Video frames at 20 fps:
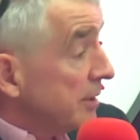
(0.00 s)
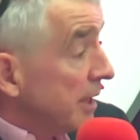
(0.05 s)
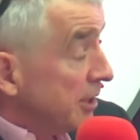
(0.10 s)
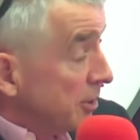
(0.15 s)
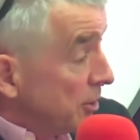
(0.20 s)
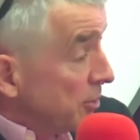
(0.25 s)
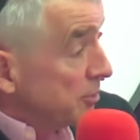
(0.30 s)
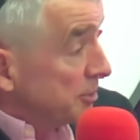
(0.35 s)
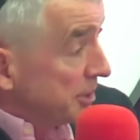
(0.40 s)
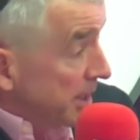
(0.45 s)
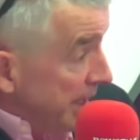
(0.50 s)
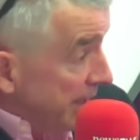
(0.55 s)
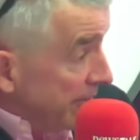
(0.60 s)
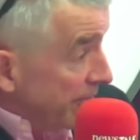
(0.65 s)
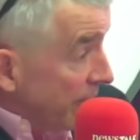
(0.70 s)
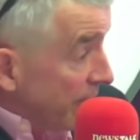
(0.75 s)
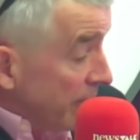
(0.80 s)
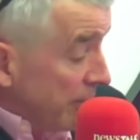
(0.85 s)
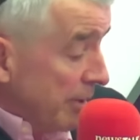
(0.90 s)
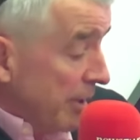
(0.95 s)
They don't
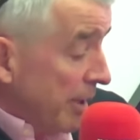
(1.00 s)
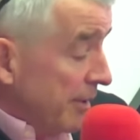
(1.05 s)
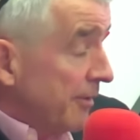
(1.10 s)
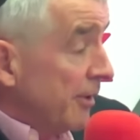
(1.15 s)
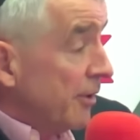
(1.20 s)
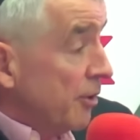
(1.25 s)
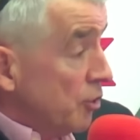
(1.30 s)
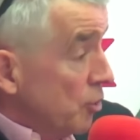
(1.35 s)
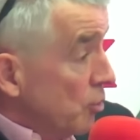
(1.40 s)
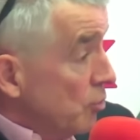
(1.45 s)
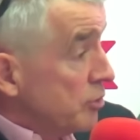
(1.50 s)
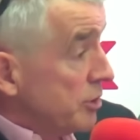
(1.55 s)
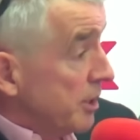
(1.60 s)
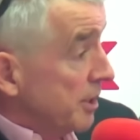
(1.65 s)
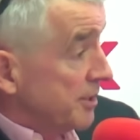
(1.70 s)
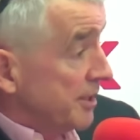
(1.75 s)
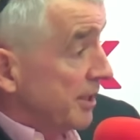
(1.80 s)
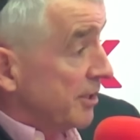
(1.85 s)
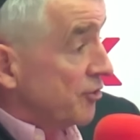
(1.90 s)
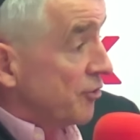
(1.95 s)
deliver. Uh, they're
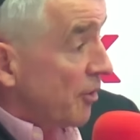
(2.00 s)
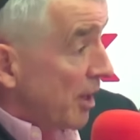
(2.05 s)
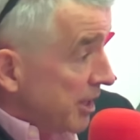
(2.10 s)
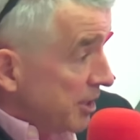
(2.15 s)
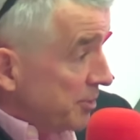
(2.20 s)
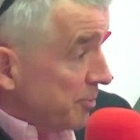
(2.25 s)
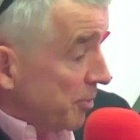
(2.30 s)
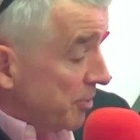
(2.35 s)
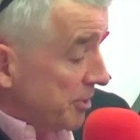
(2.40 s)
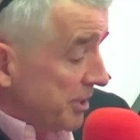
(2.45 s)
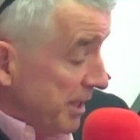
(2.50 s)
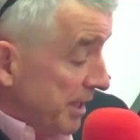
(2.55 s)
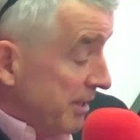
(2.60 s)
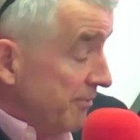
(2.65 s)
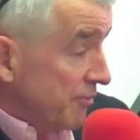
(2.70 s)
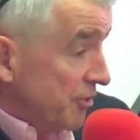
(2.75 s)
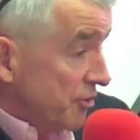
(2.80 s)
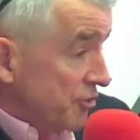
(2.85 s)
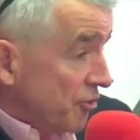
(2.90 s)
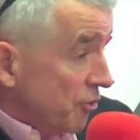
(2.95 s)
useless at transport and
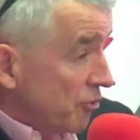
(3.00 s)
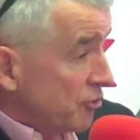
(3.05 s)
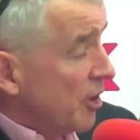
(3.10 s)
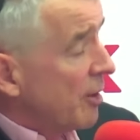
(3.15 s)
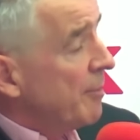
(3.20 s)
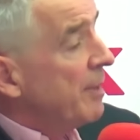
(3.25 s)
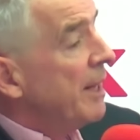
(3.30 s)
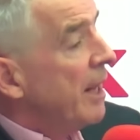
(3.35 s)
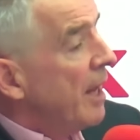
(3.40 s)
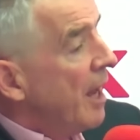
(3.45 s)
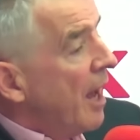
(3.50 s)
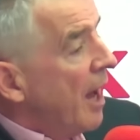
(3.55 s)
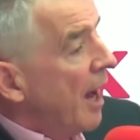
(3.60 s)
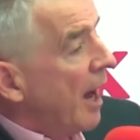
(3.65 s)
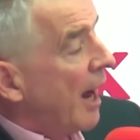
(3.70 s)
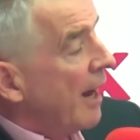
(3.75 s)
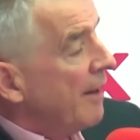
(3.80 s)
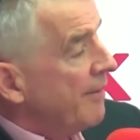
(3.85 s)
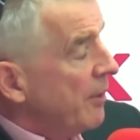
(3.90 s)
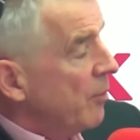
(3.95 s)
infrastructure. I mean,
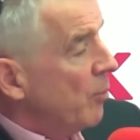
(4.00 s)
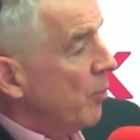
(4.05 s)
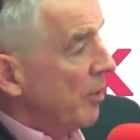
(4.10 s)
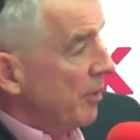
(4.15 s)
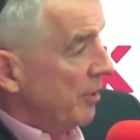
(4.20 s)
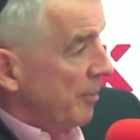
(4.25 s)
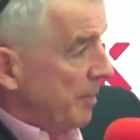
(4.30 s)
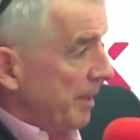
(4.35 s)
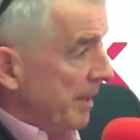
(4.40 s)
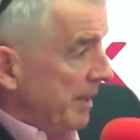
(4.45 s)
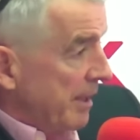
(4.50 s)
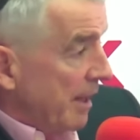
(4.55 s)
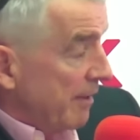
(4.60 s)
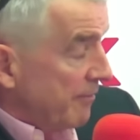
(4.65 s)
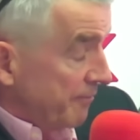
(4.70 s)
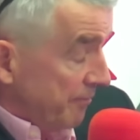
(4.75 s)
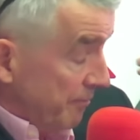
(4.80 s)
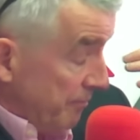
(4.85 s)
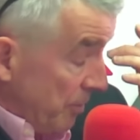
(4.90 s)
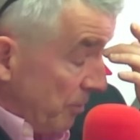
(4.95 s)
I think one of the big,
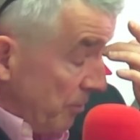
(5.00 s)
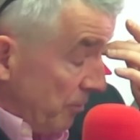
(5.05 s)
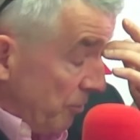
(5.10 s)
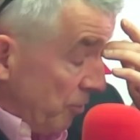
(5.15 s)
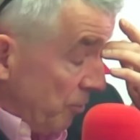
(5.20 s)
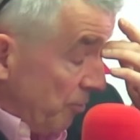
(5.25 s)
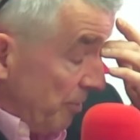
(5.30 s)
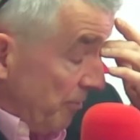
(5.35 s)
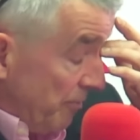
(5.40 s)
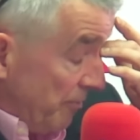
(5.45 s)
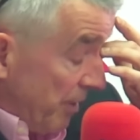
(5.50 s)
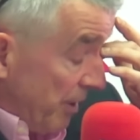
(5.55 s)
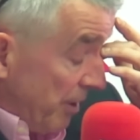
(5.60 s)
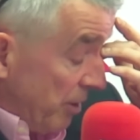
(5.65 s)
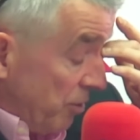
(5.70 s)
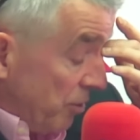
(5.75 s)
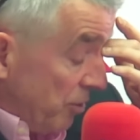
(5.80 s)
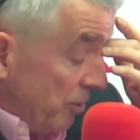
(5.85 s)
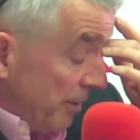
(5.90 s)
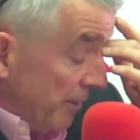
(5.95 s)
I've, you know, you've been
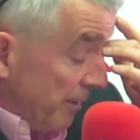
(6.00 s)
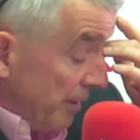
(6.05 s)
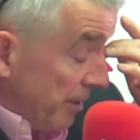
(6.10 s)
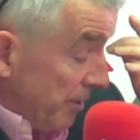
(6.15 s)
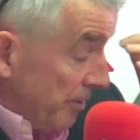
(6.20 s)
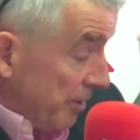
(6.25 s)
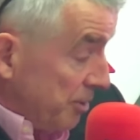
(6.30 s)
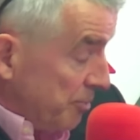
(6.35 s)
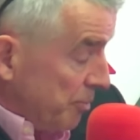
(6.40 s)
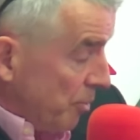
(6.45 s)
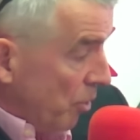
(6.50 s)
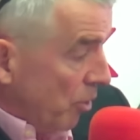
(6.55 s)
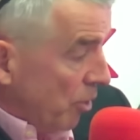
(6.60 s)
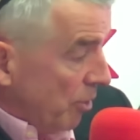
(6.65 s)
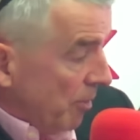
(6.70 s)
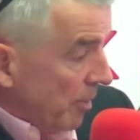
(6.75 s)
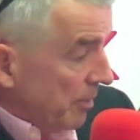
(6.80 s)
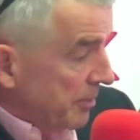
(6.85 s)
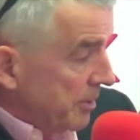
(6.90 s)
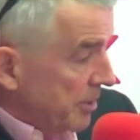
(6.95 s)
very good, I think, on this
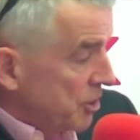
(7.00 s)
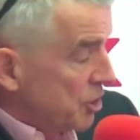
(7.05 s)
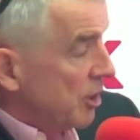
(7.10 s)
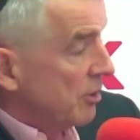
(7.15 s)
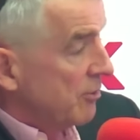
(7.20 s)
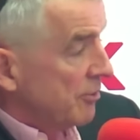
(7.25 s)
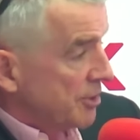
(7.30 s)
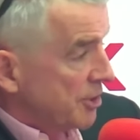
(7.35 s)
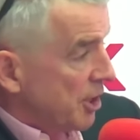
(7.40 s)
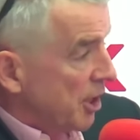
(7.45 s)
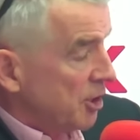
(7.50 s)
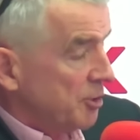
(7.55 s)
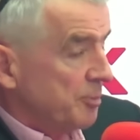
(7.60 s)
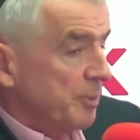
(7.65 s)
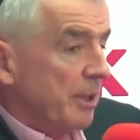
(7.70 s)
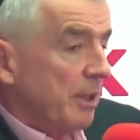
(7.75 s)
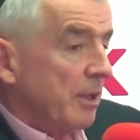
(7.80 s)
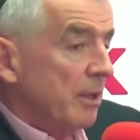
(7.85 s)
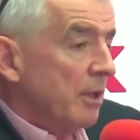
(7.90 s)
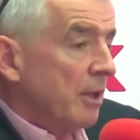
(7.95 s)
programme at the Children's
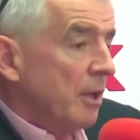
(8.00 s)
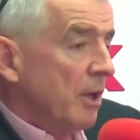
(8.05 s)
Hospital.